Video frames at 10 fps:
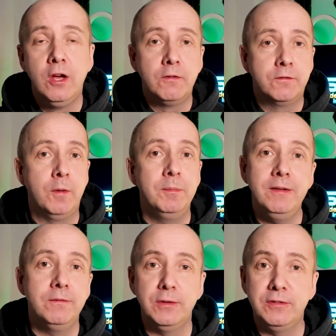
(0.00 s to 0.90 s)
from the
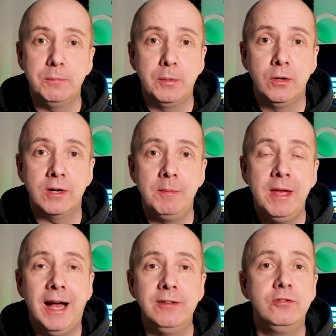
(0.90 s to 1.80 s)
influencer program
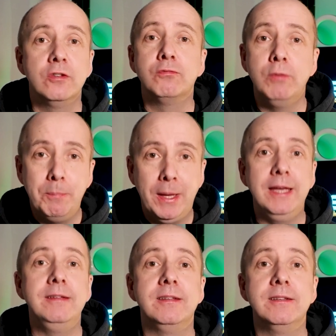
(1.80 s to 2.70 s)
and just
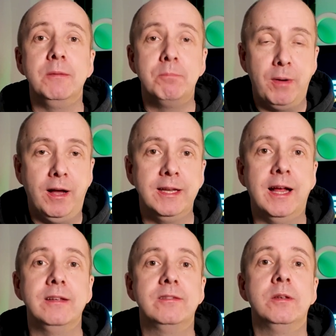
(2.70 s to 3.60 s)
repeatedly buying
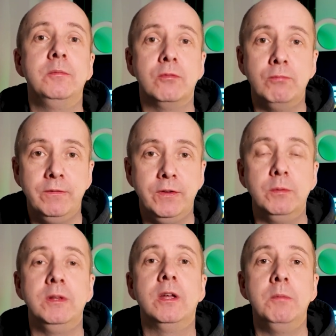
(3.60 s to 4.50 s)
items,
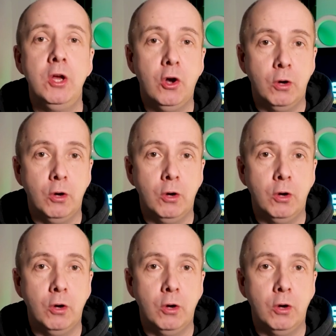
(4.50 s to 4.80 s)
reviewing them,